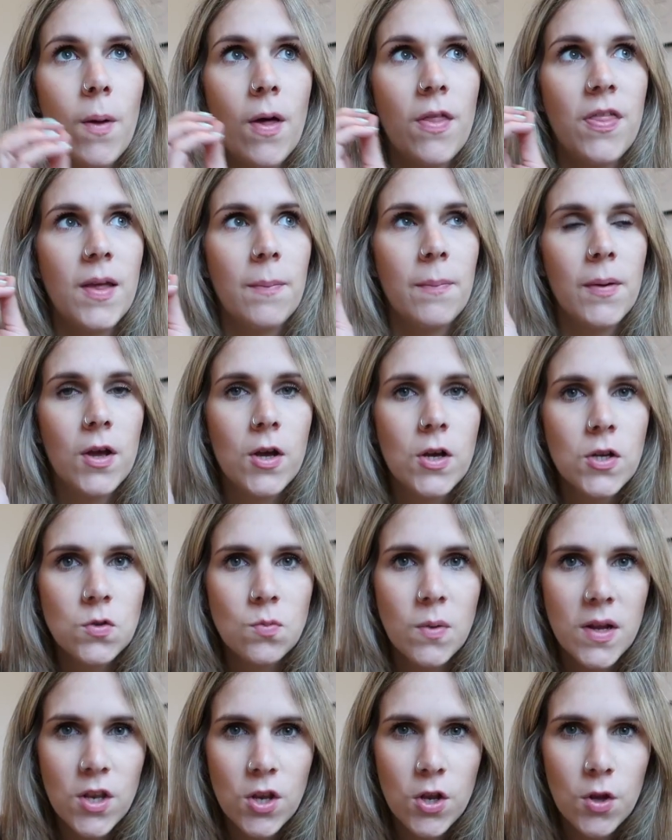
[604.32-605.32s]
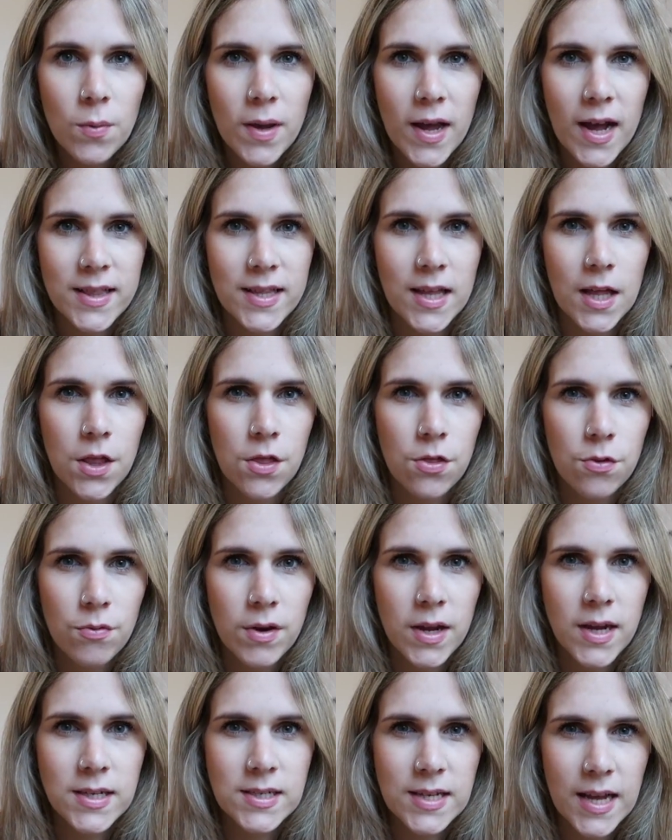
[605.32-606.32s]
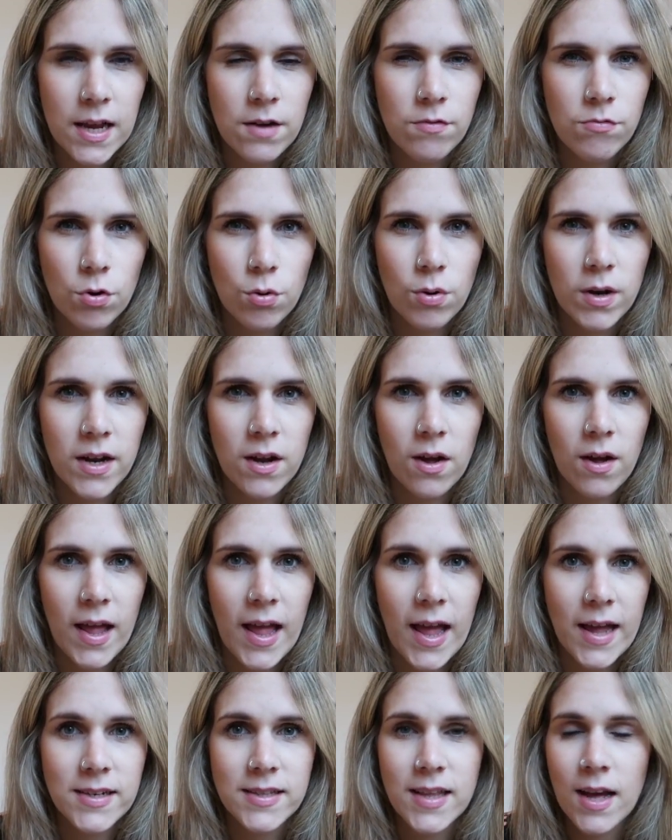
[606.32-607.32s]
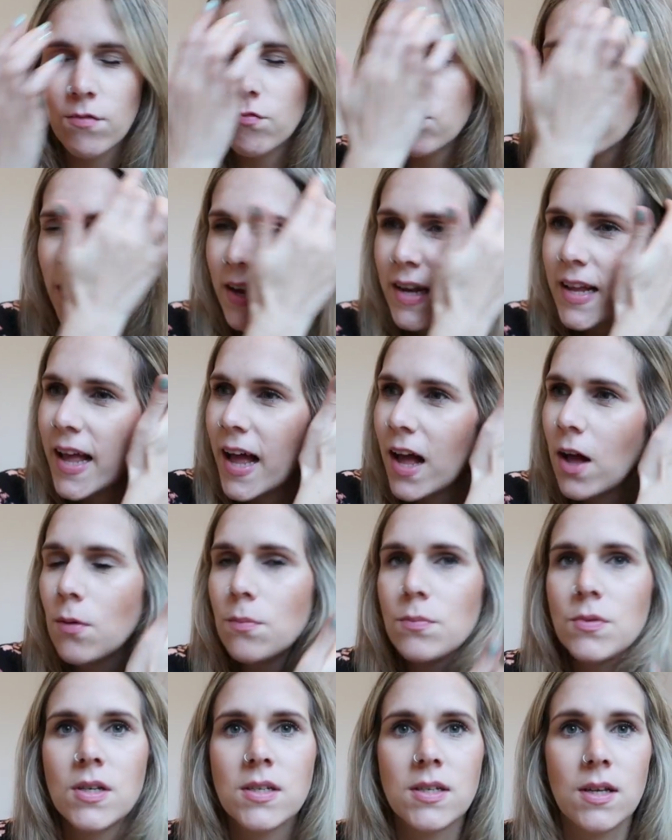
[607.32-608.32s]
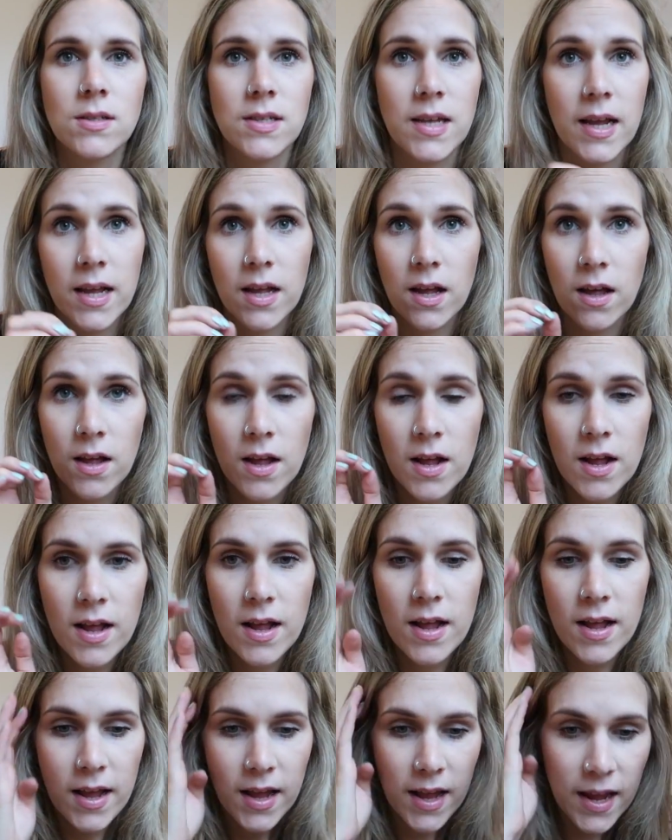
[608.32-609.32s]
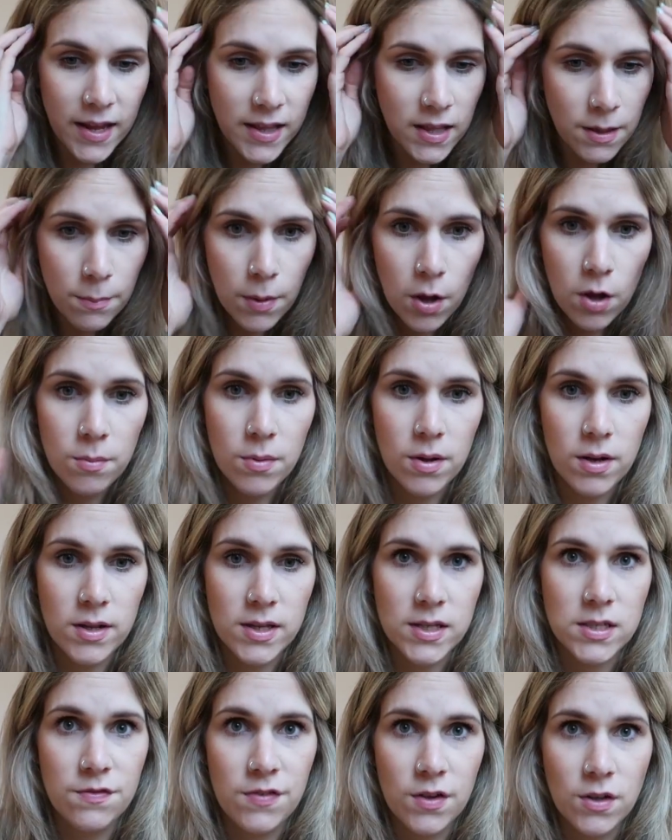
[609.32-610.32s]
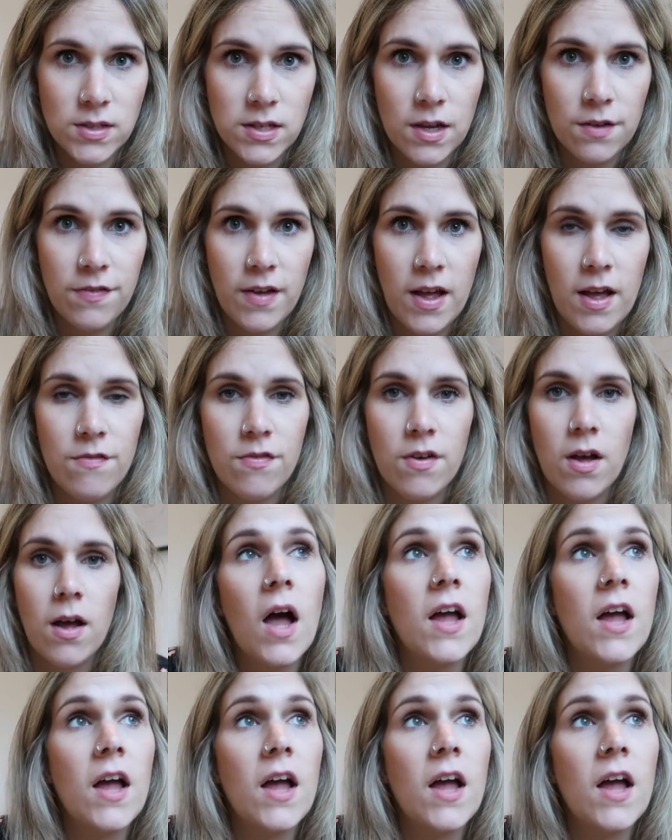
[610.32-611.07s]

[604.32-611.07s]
I think because we knew we had that 3-day rule in our head, that really helped, because I was like, in the moment, this feels like forever.